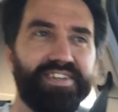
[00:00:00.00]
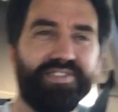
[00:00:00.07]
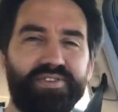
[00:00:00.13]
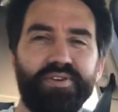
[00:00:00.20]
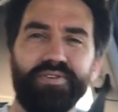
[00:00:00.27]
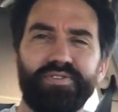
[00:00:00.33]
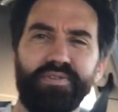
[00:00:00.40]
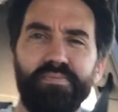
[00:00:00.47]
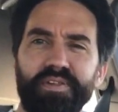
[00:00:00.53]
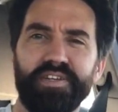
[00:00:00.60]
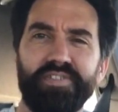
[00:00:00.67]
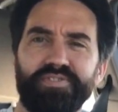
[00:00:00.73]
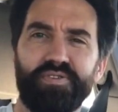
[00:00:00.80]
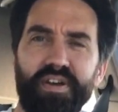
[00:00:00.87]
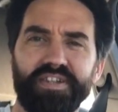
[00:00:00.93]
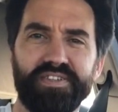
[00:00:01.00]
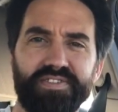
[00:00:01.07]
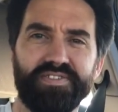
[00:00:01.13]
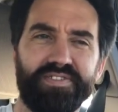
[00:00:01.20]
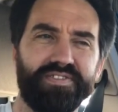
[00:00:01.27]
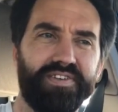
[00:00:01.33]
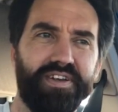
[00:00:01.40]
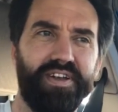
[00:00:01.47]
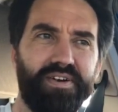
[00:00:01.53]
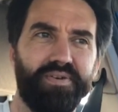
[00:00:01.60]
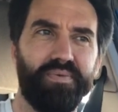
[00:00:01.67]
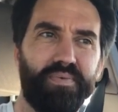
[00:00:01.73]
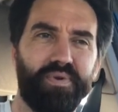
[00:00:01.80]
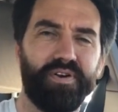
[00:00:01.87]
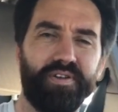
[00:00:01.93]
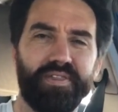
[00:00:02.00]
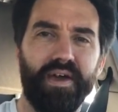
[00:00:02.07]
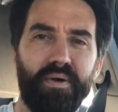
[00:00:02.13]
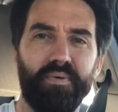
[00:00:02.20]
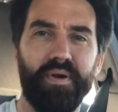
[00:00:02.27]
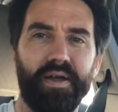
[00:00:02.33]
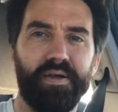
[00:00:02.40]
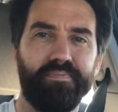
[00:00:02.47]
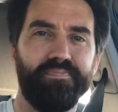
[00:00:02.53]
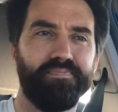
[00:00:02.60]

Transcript: So some of these tricks, you know, work that way.